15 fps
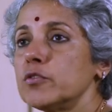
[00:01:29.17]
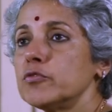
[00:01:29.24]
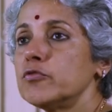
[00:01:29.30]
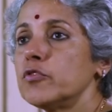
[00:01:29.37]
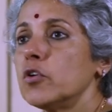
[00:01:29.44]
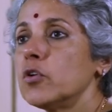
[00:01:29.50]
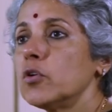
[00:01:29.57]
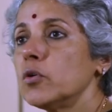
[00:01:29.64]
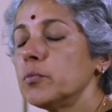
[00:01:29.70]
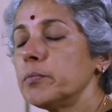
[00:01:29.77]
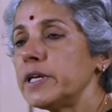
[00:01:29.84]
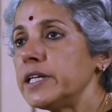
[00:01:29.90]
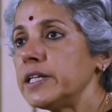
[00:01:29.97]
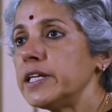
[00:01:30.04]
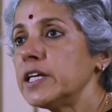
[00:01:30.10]
for
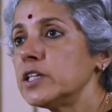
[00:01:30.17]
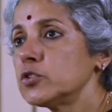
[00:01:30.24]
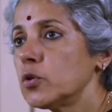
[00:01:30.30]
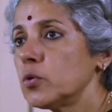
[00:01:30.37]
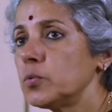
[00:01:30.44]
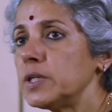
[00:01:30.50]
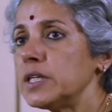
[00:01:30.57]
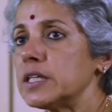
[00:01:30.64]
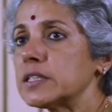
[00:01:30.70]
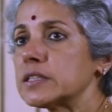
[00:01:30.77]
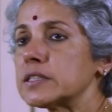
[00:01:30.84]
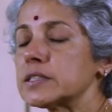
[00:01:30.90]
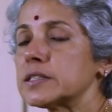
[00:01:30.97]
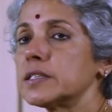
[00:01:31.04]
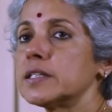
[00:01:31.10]
many days or
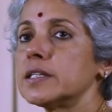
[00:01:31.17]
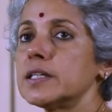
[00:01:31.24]
weeks.